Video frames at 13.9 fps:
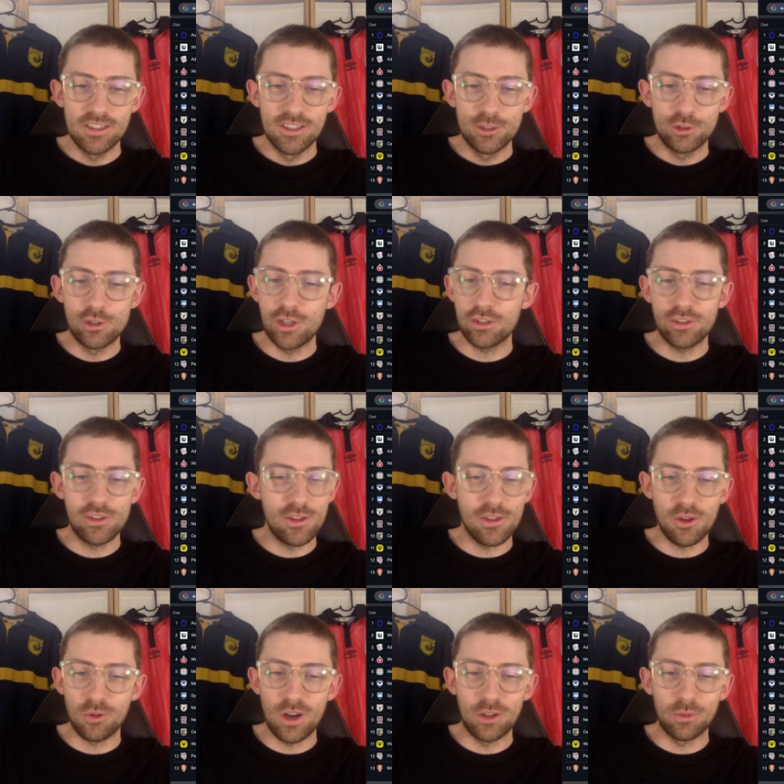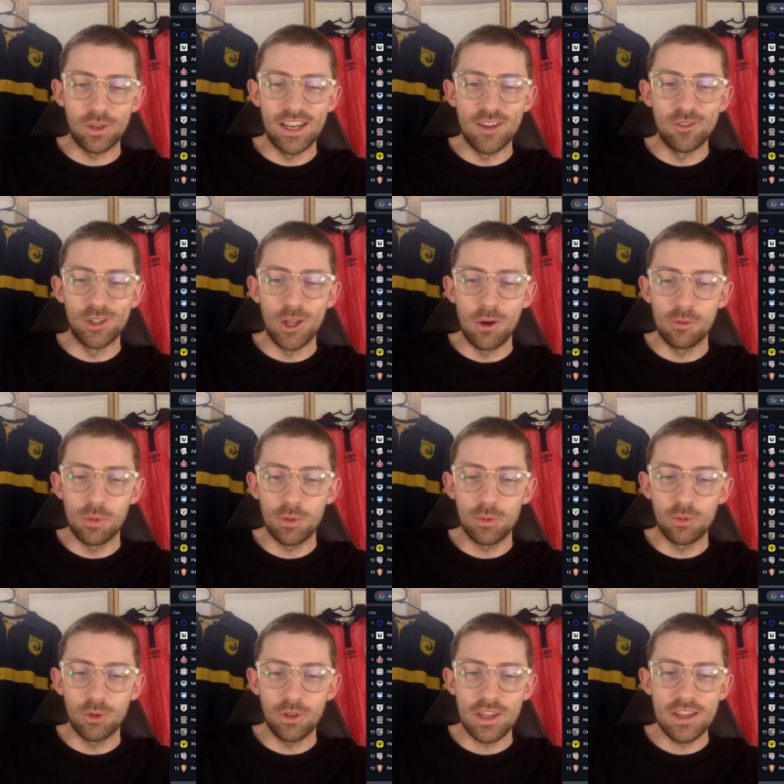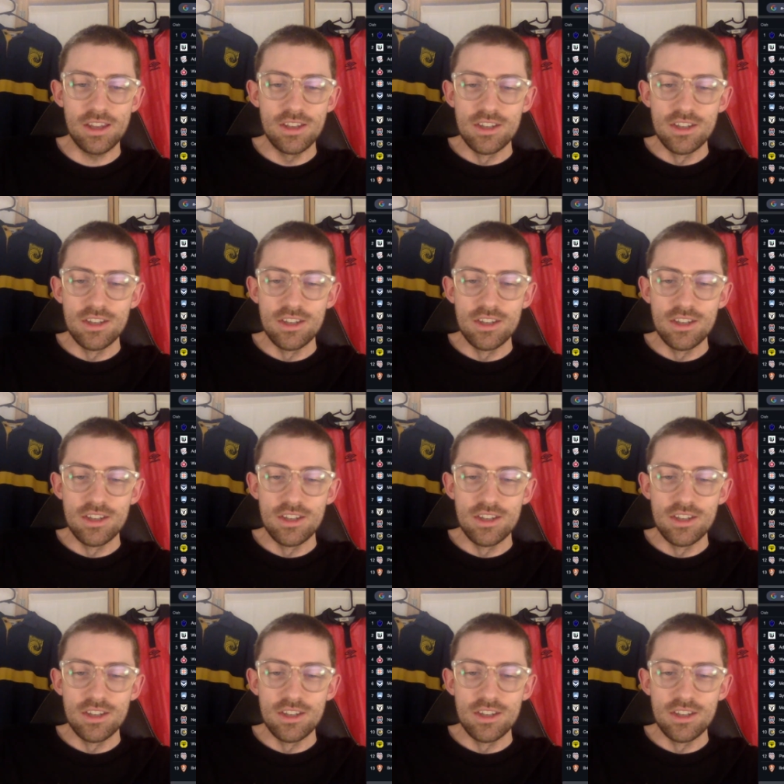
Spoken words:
suggesting that the crowds will get even lower for Brisbane Roar there.